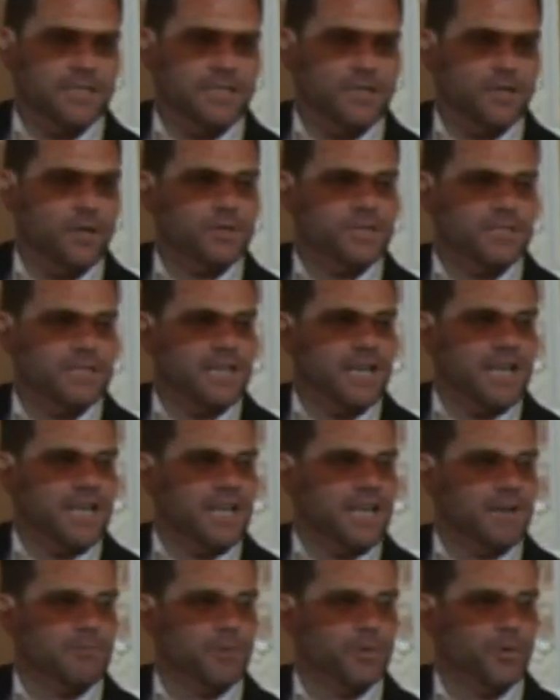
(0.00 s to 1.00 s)
You don't see
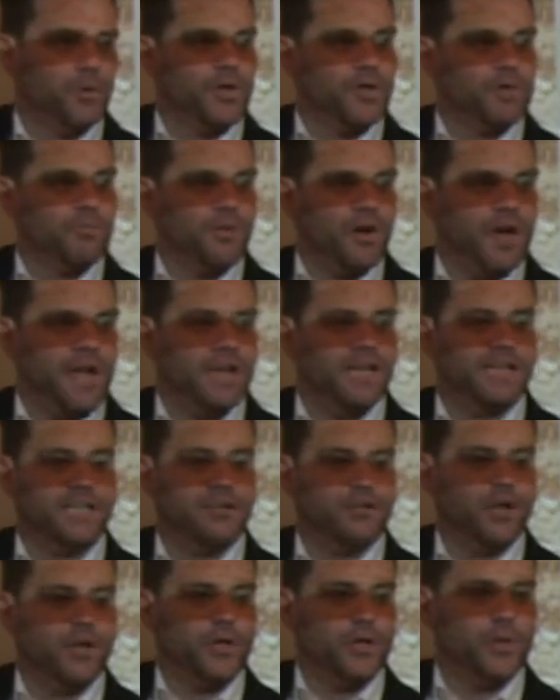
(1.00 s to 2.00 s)
any employer branding. You
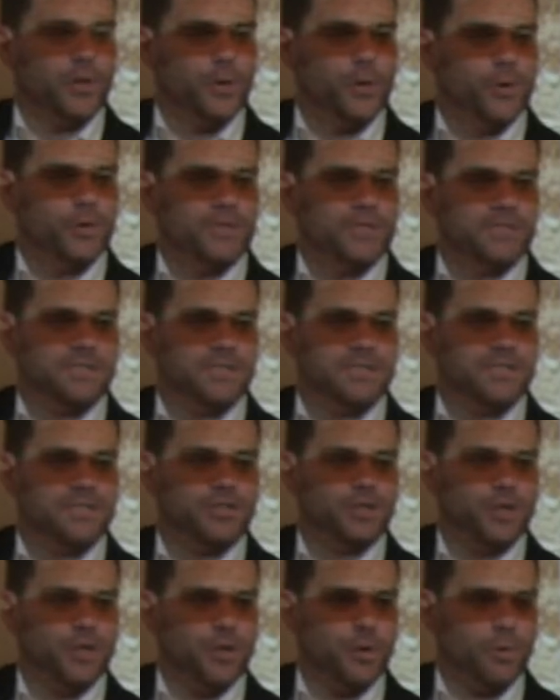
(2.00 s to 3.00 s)
don't know who this is.
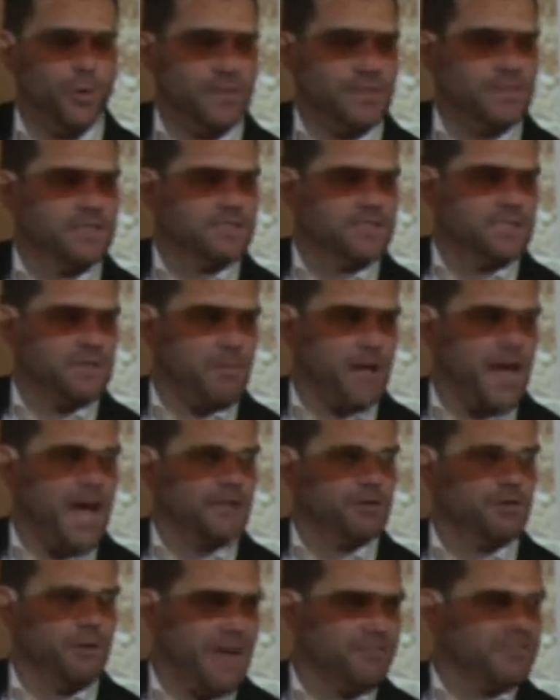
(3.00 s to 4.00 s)
You don't know what this is about.
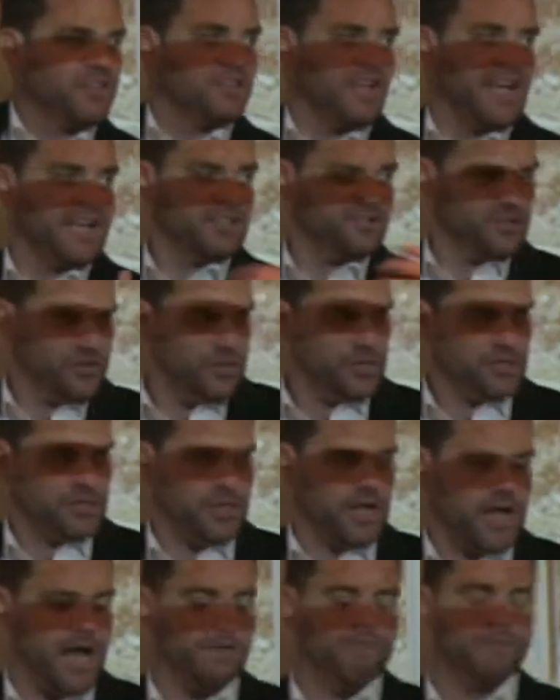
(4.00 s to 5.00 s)
You have to like search
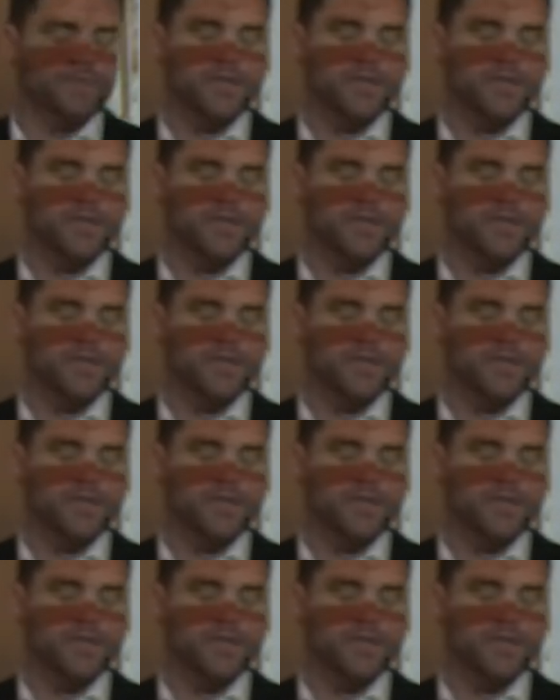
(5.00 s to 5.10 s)
it up.